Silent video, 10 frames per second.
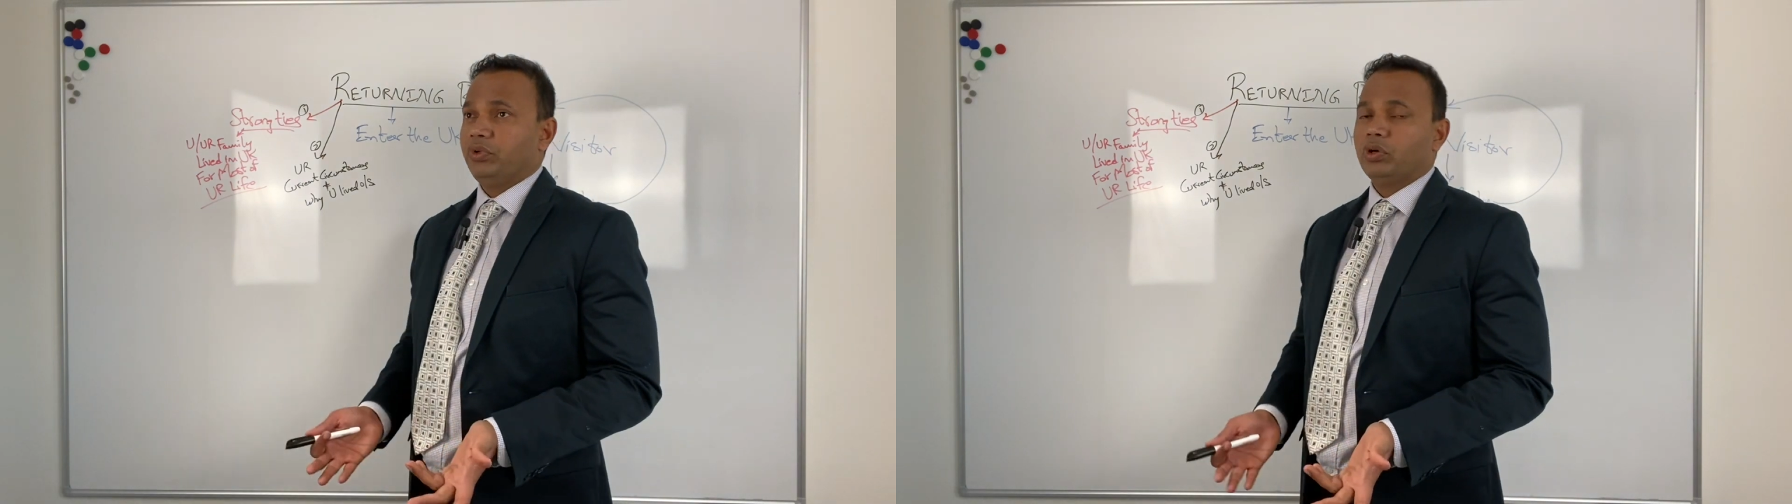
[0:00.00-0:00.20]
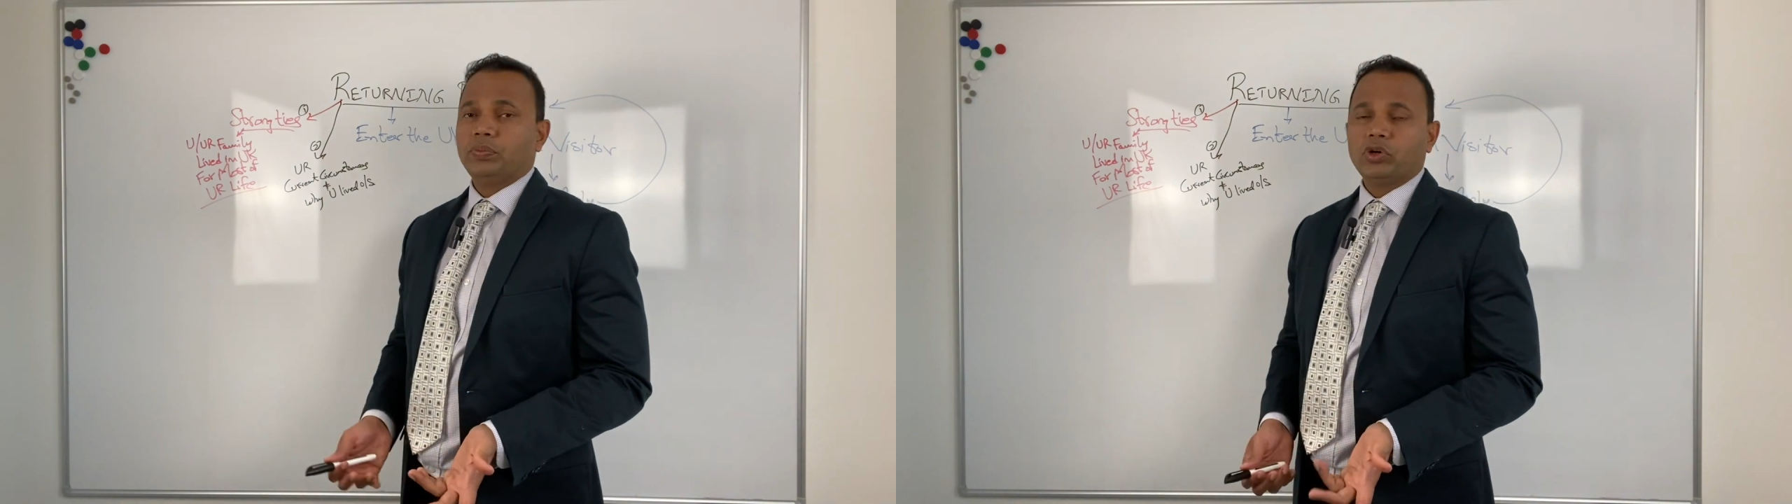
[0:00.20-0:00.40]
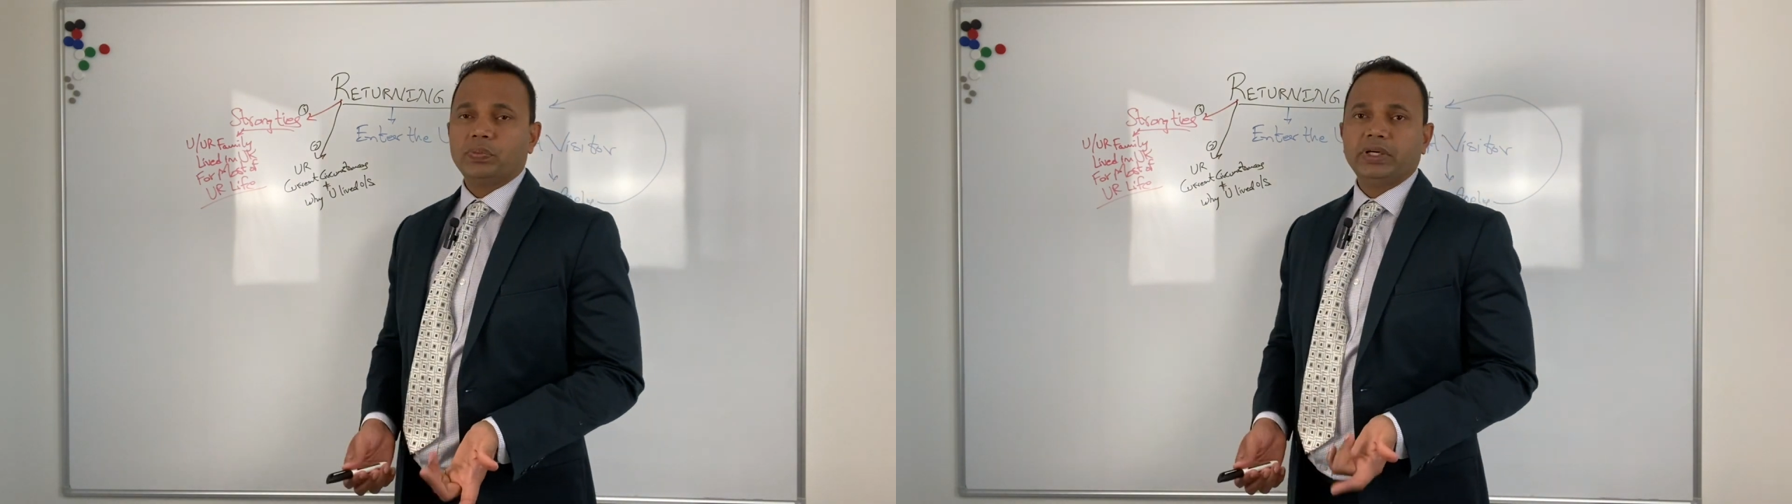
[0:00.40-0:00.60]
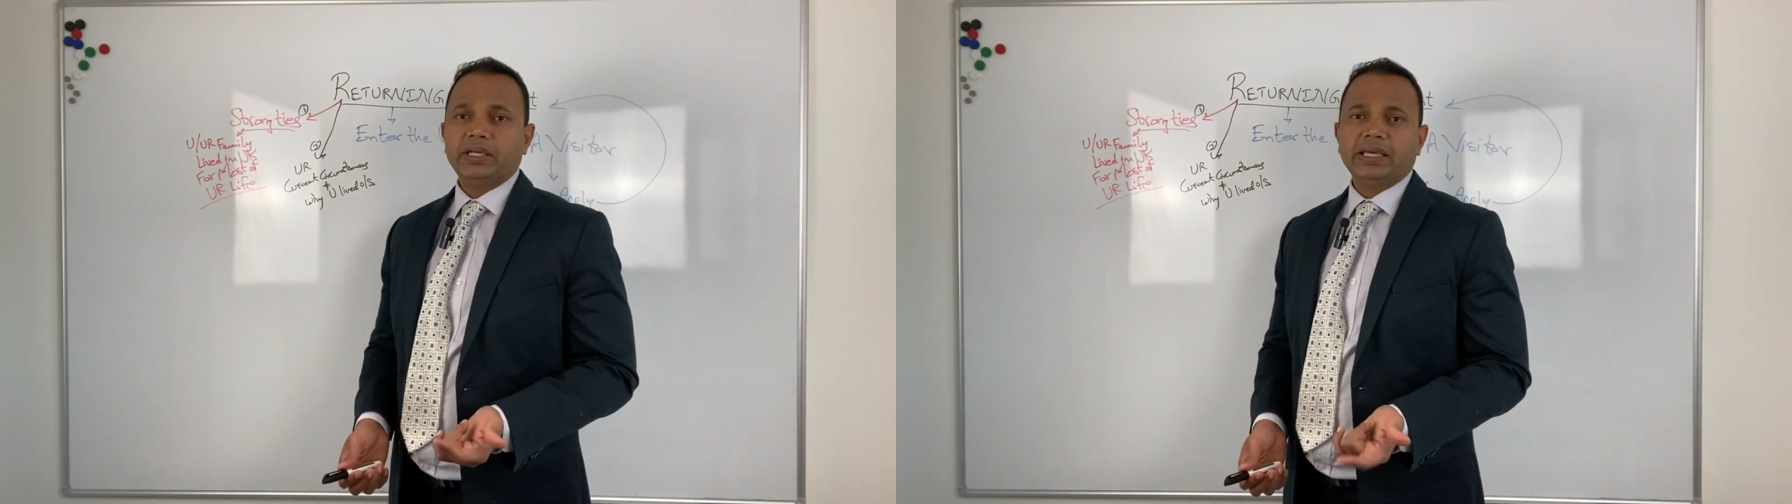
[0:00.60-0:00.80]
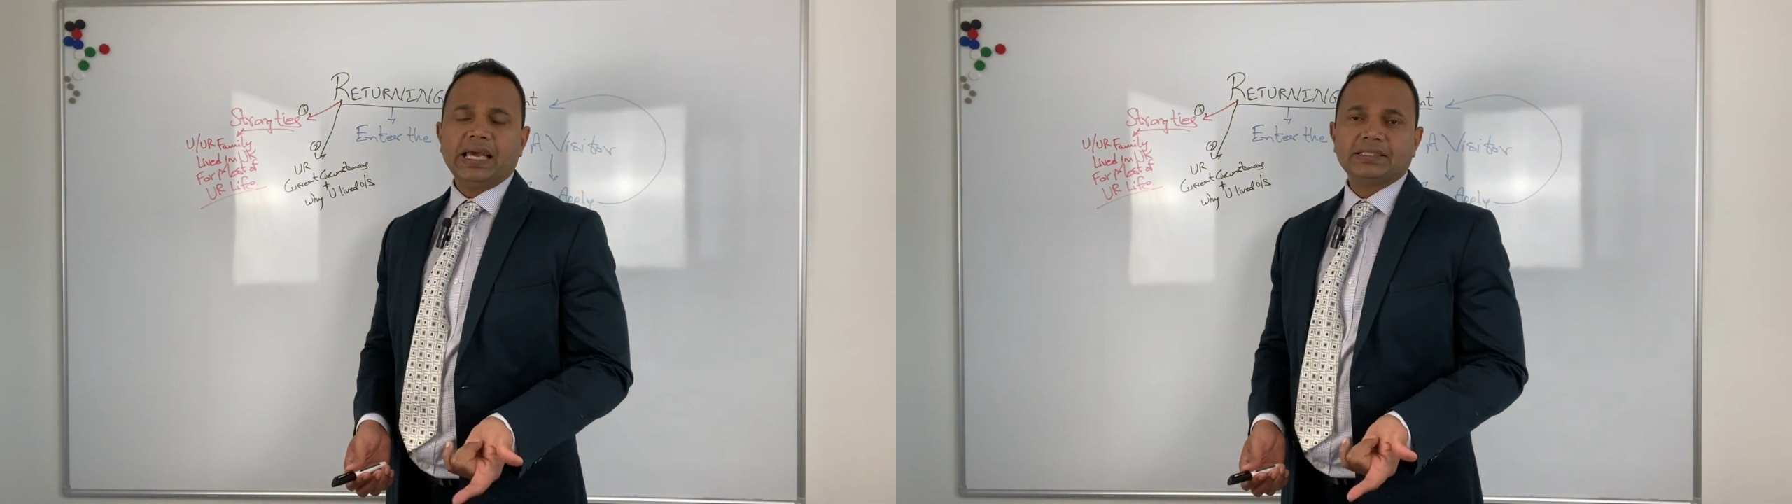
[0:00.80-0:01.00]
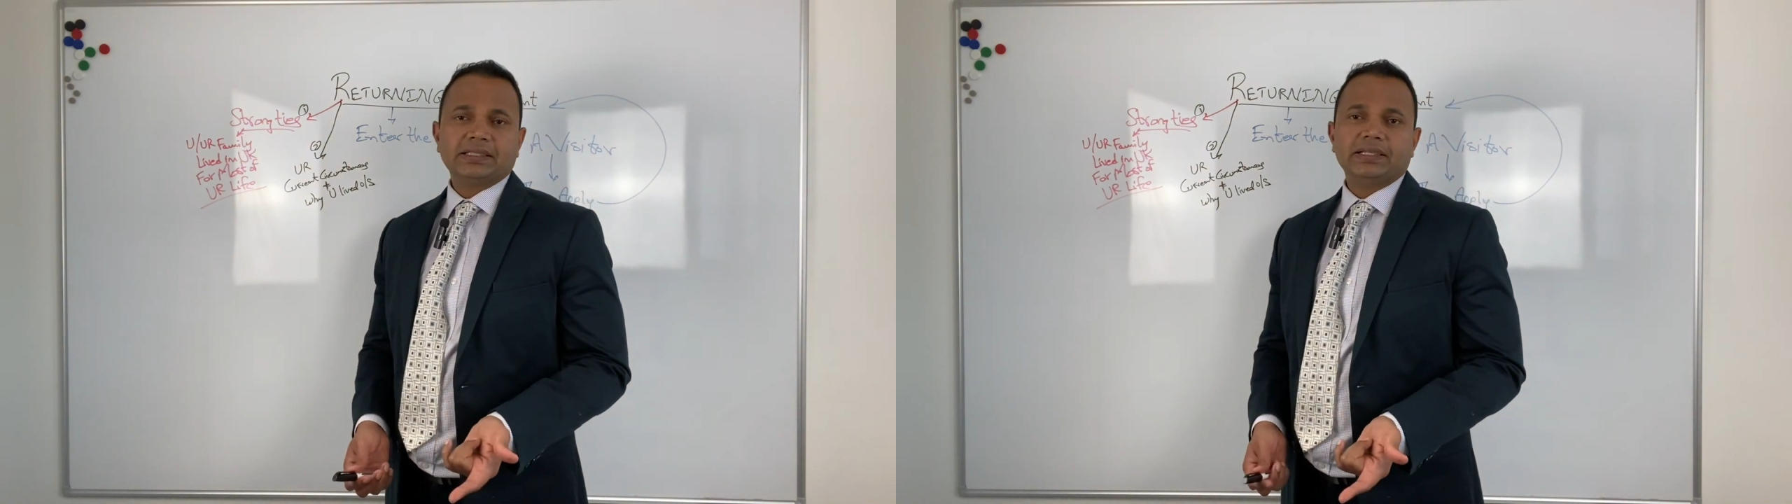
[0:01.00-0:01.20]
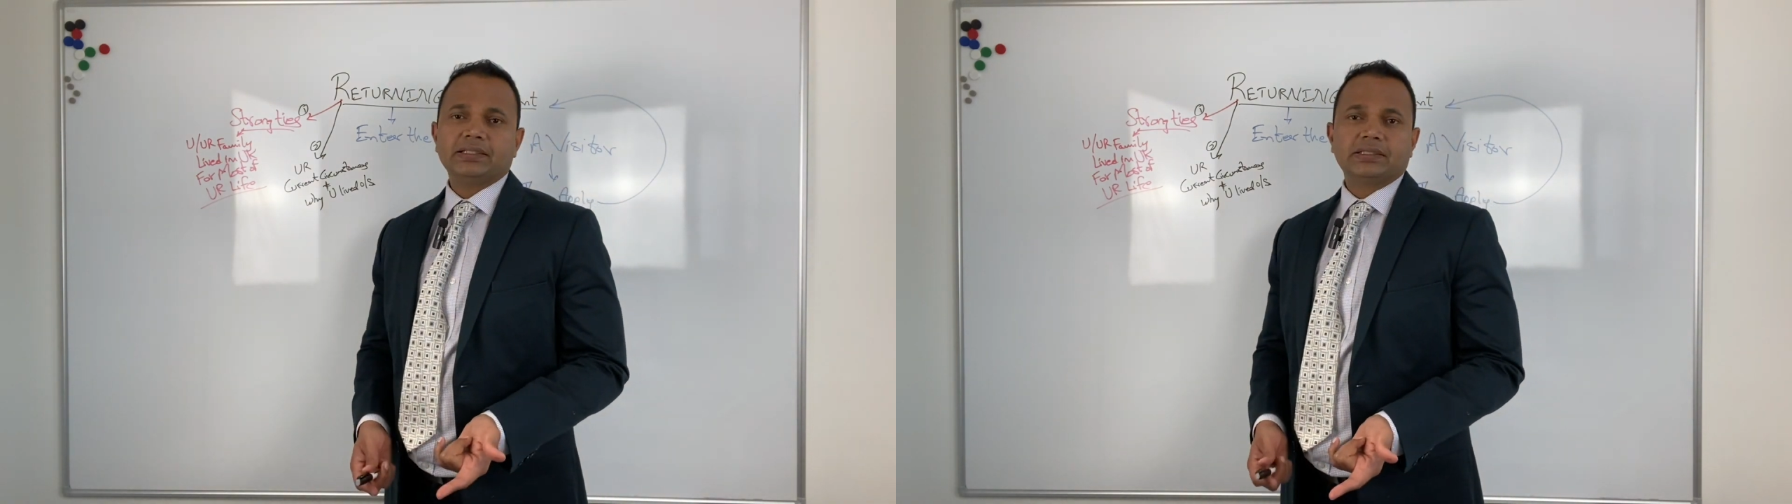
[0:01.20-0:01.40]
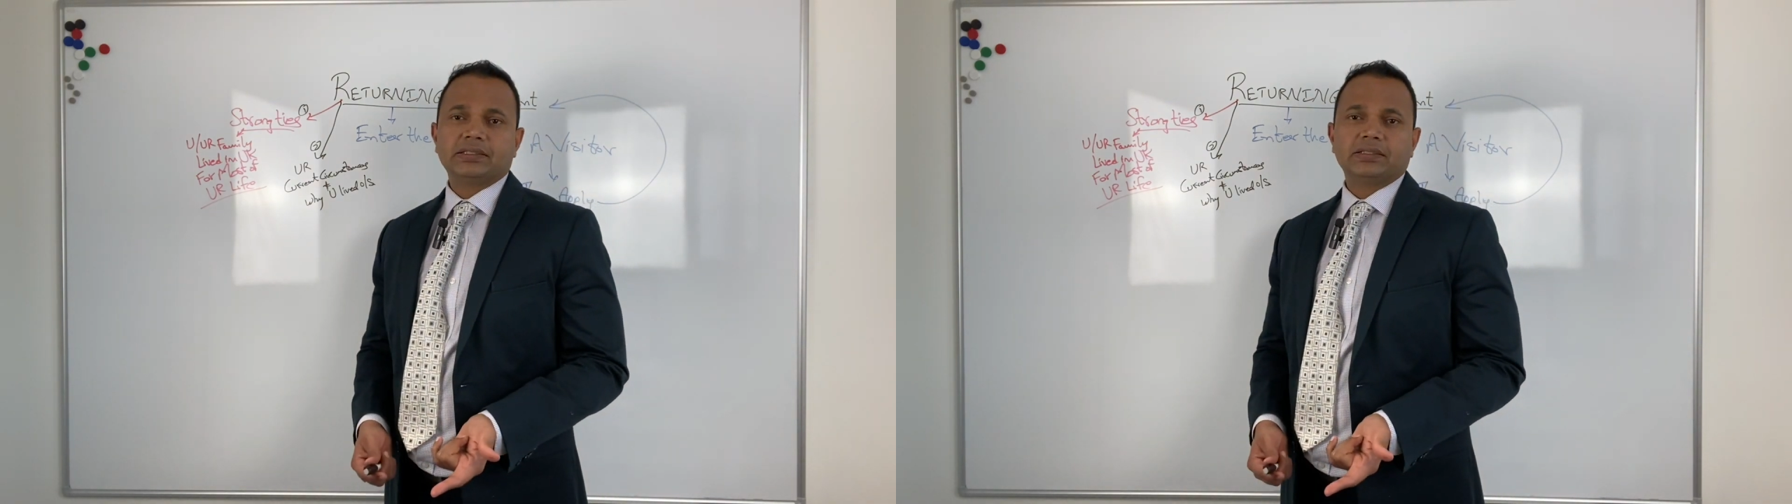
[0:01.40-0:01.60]
your property
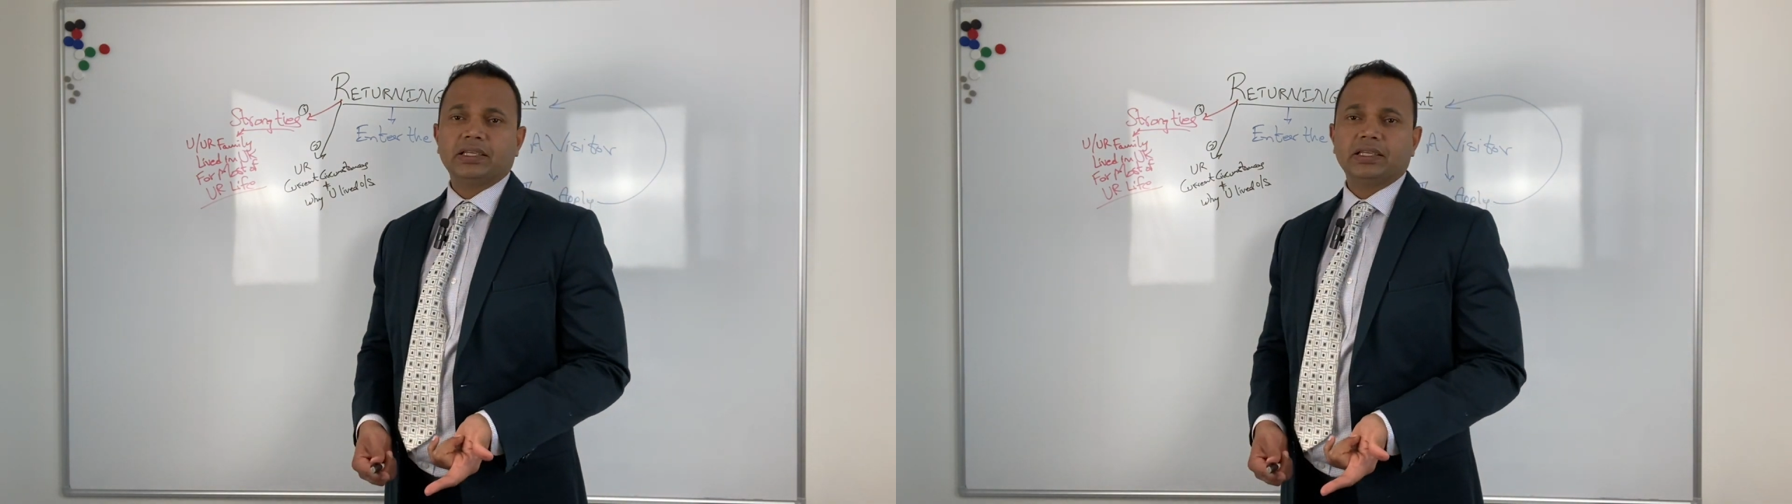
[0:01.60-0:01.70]
assets,